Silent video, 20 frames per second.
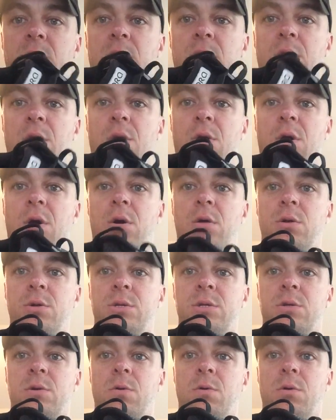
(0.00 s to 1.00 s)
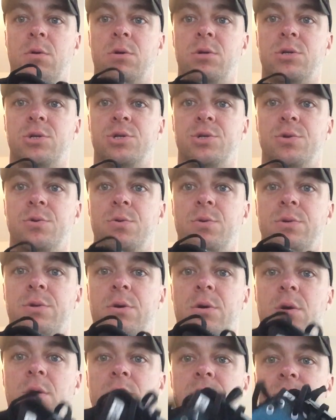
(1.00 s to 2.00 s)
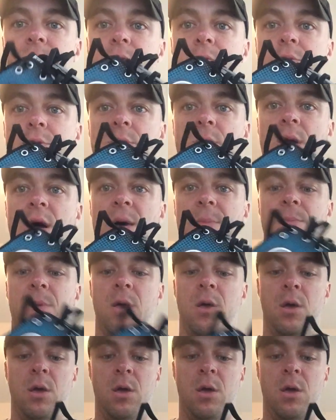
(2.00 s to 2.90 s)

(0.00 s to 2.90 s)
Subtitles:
and all of SKORA's shoes are zero drop.